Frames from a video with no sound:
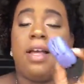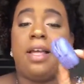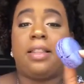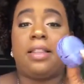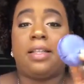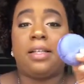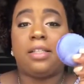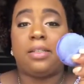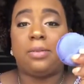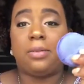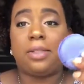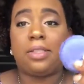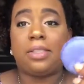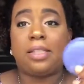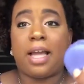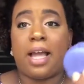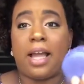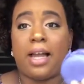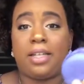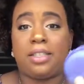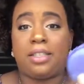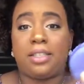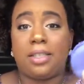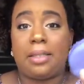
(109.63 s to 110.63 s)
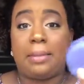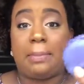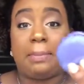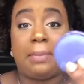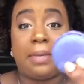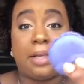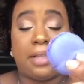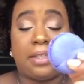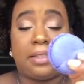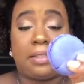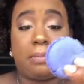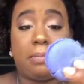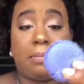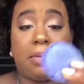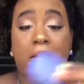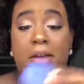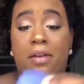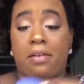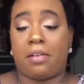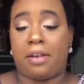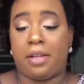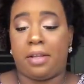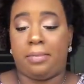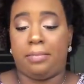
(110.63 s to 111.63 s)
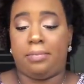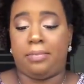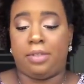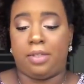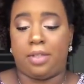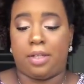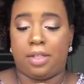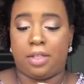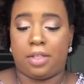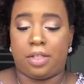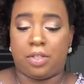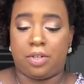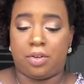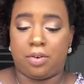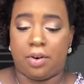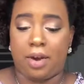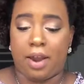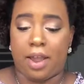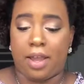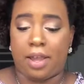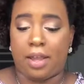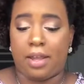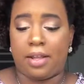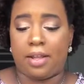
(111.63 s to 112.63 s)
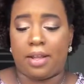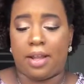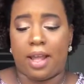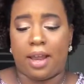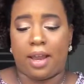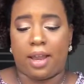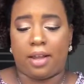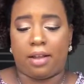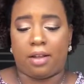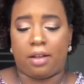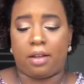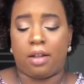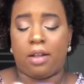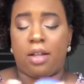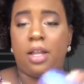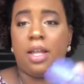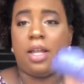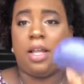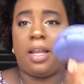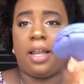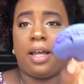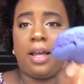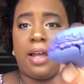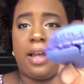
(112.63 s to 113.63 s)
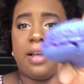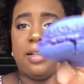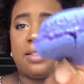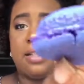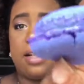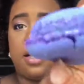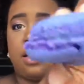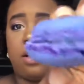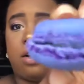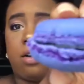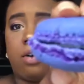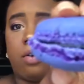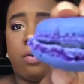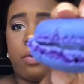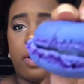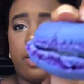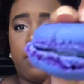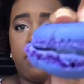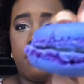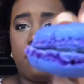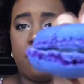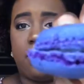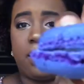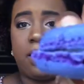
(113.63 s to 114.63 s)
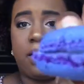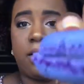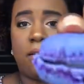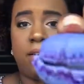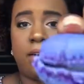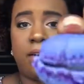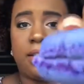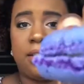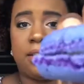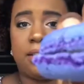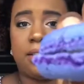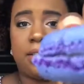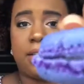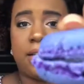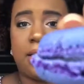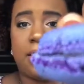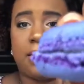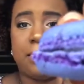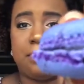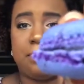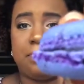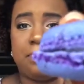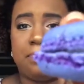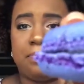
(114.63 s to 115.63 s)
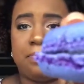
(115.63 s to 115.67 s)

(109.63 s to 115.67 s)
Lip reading: This one is actually mixed berry. So let's try it. It got there's like a grape filling on the inside.